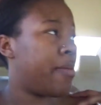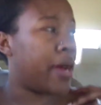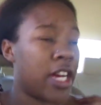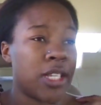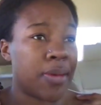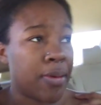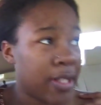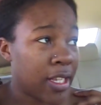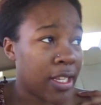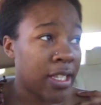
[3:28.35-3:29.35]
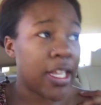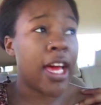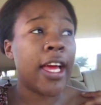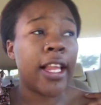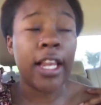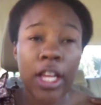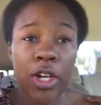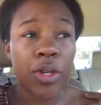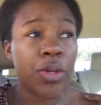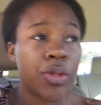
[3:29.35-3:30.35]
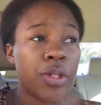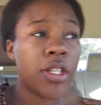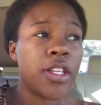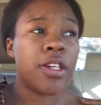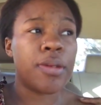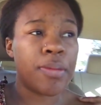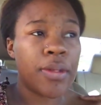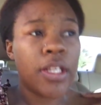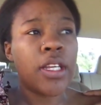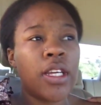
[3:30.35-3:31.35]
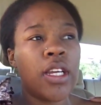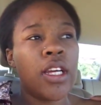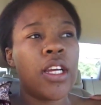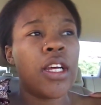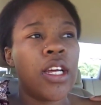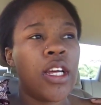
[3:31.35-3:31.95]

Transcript: My husband wants to say hello to them. Hello.